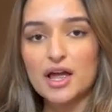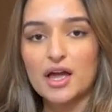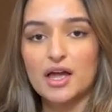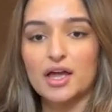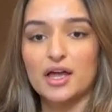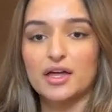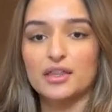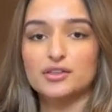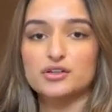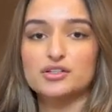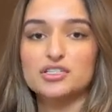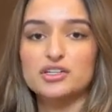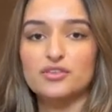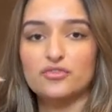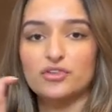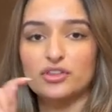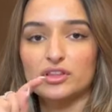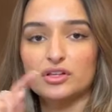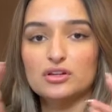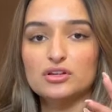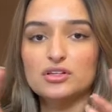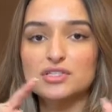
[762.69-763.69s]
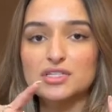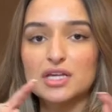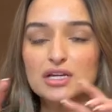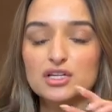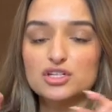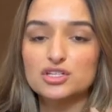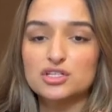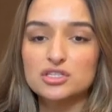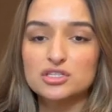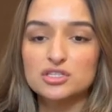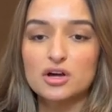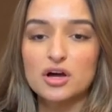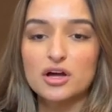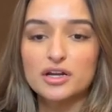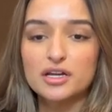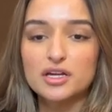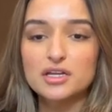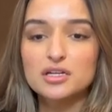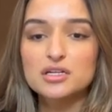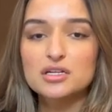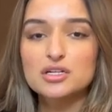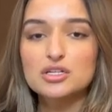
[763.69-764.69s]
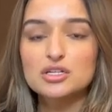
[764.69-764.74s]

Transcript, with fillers: and there's different little sections on it.